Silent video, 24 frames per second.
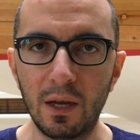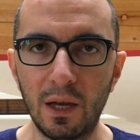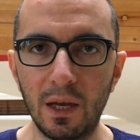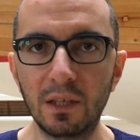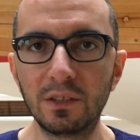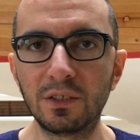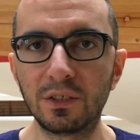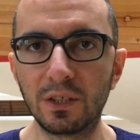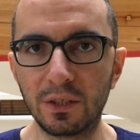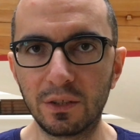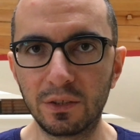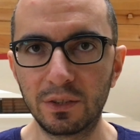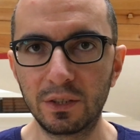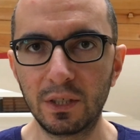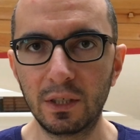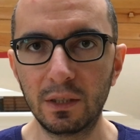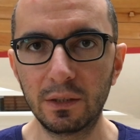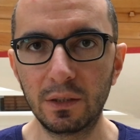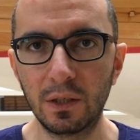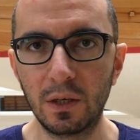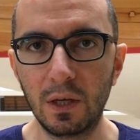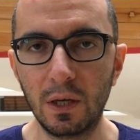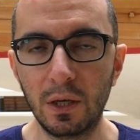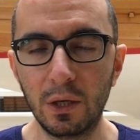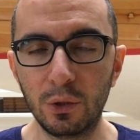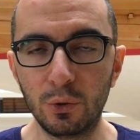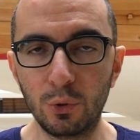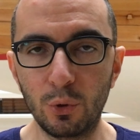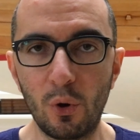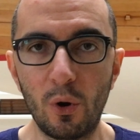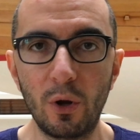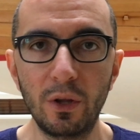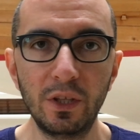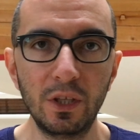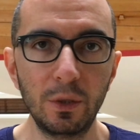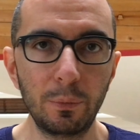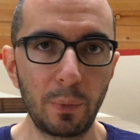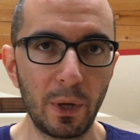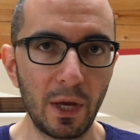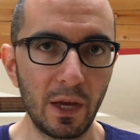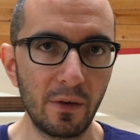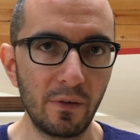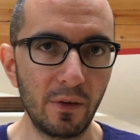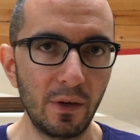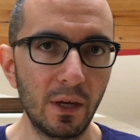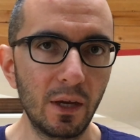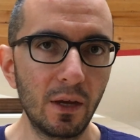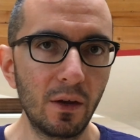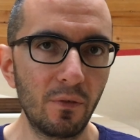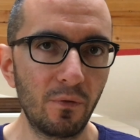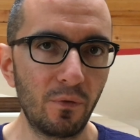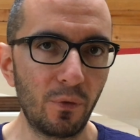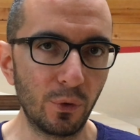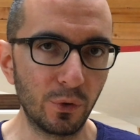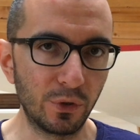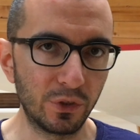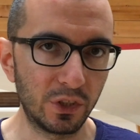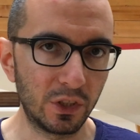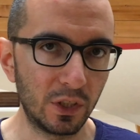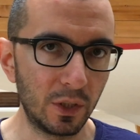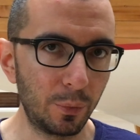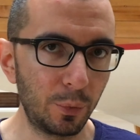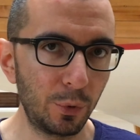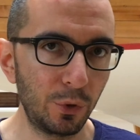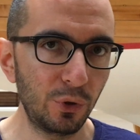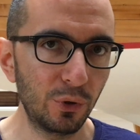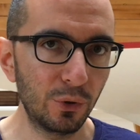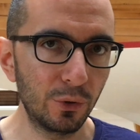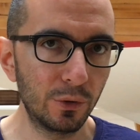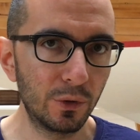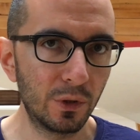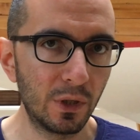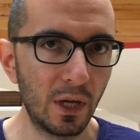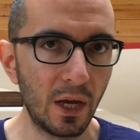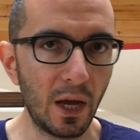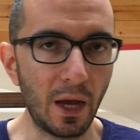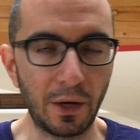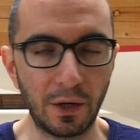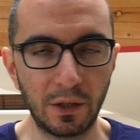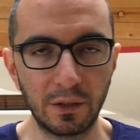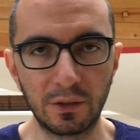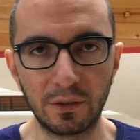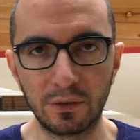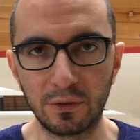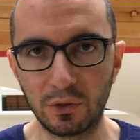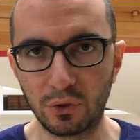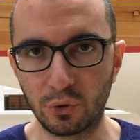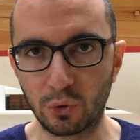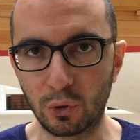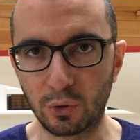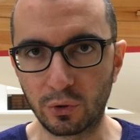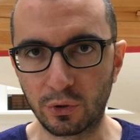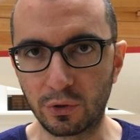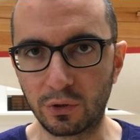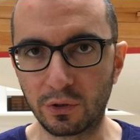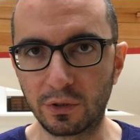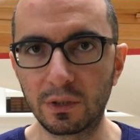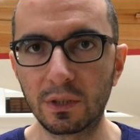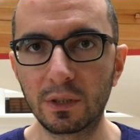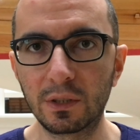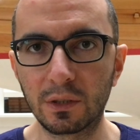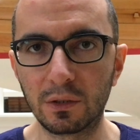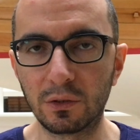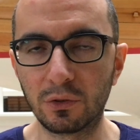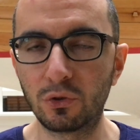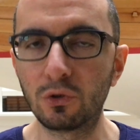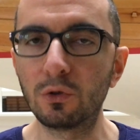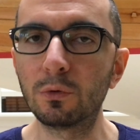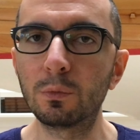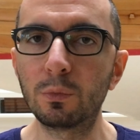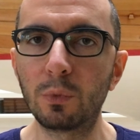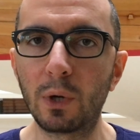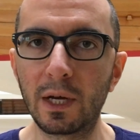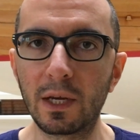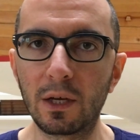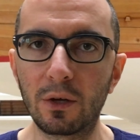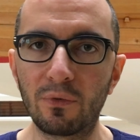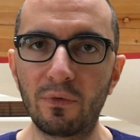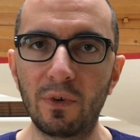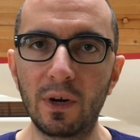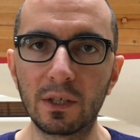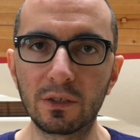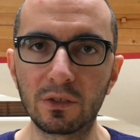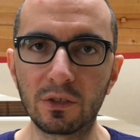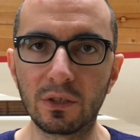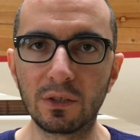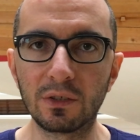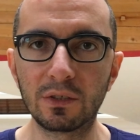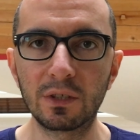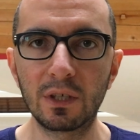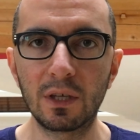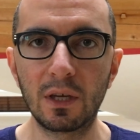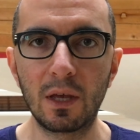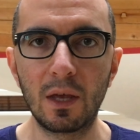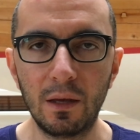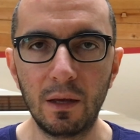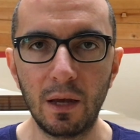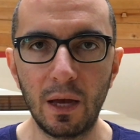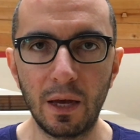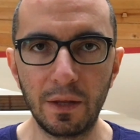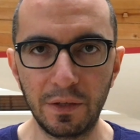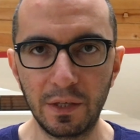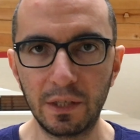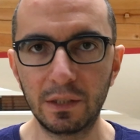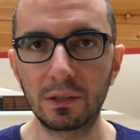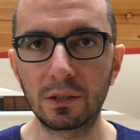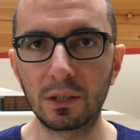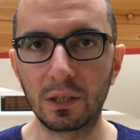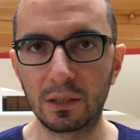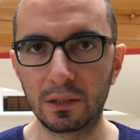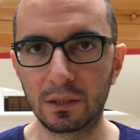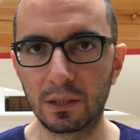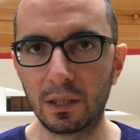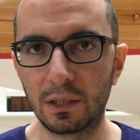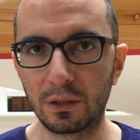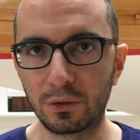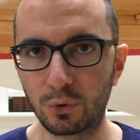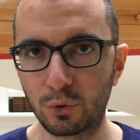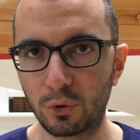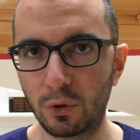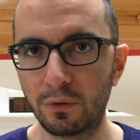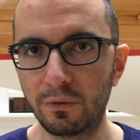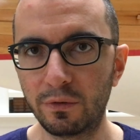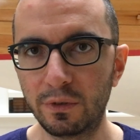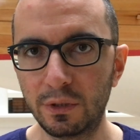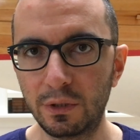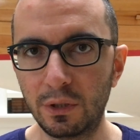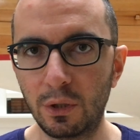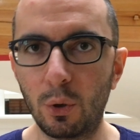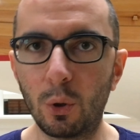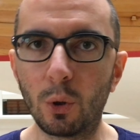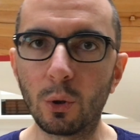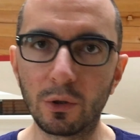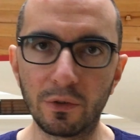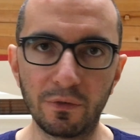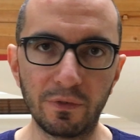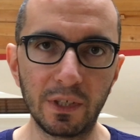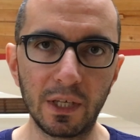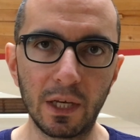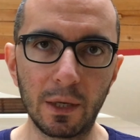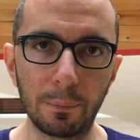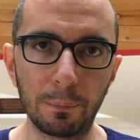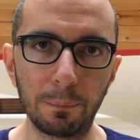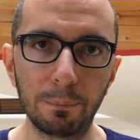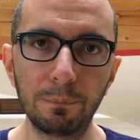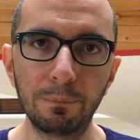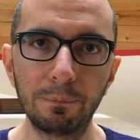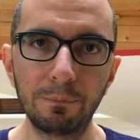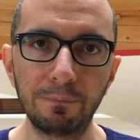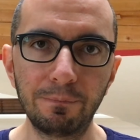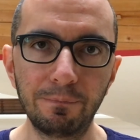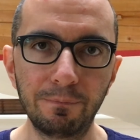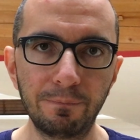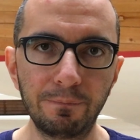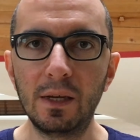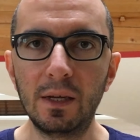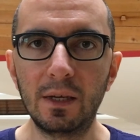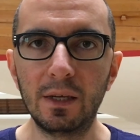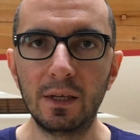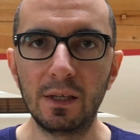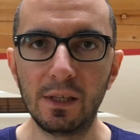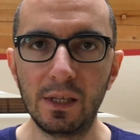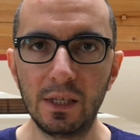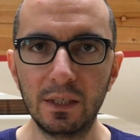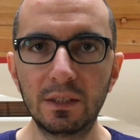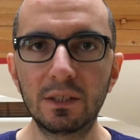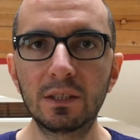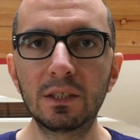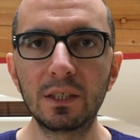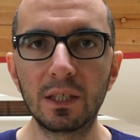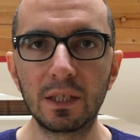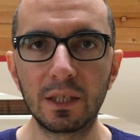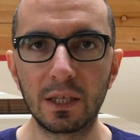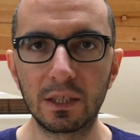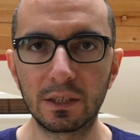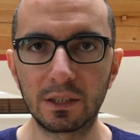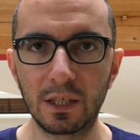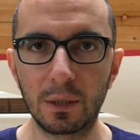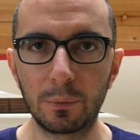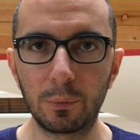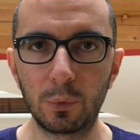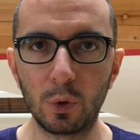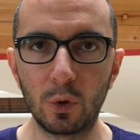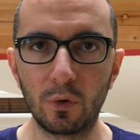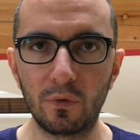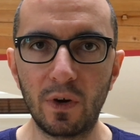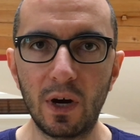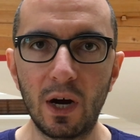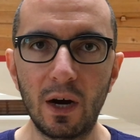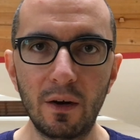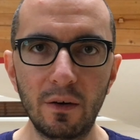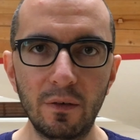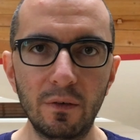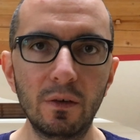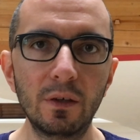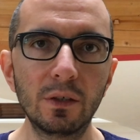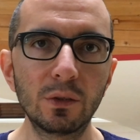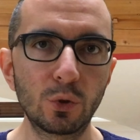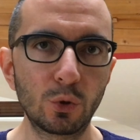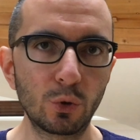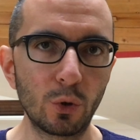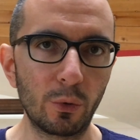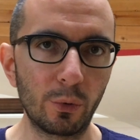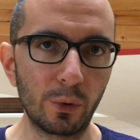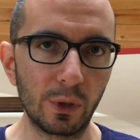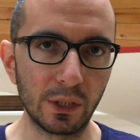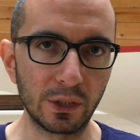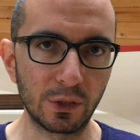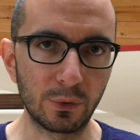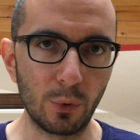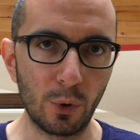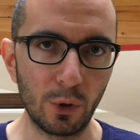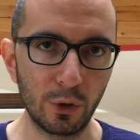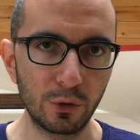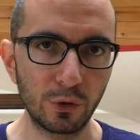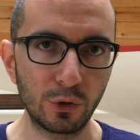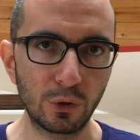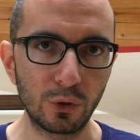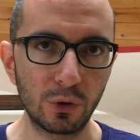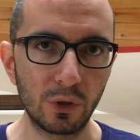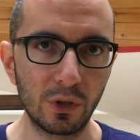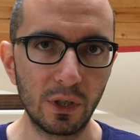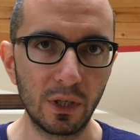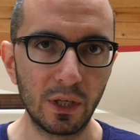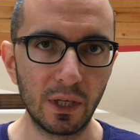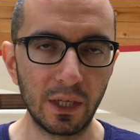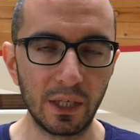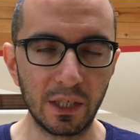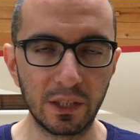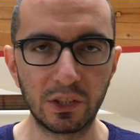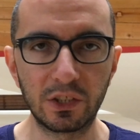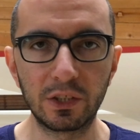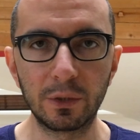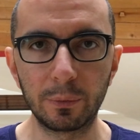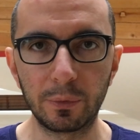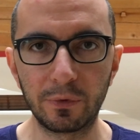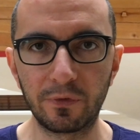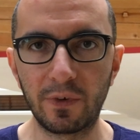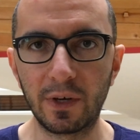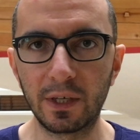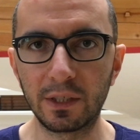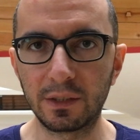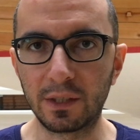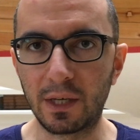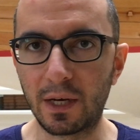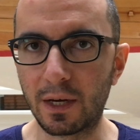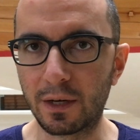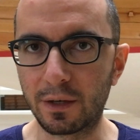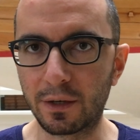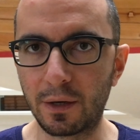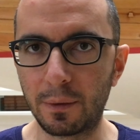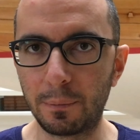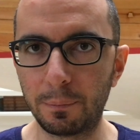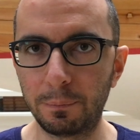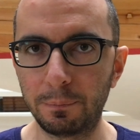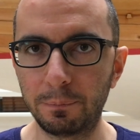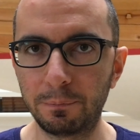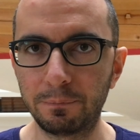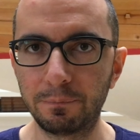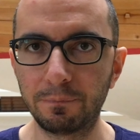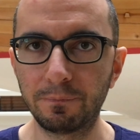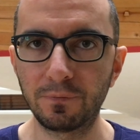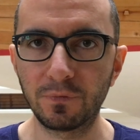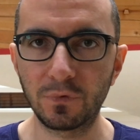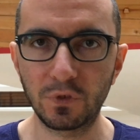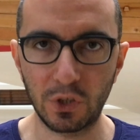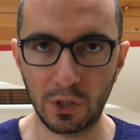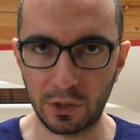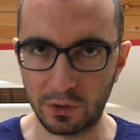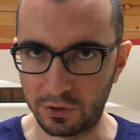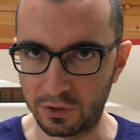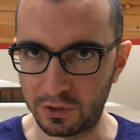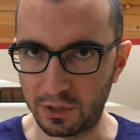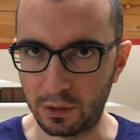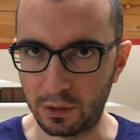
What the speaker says: As a result, you only pay for the CPU and other resources consumed by your functions and not the entire server or the VM. Let's see an example of how serverless works in a simplified diagram. Check this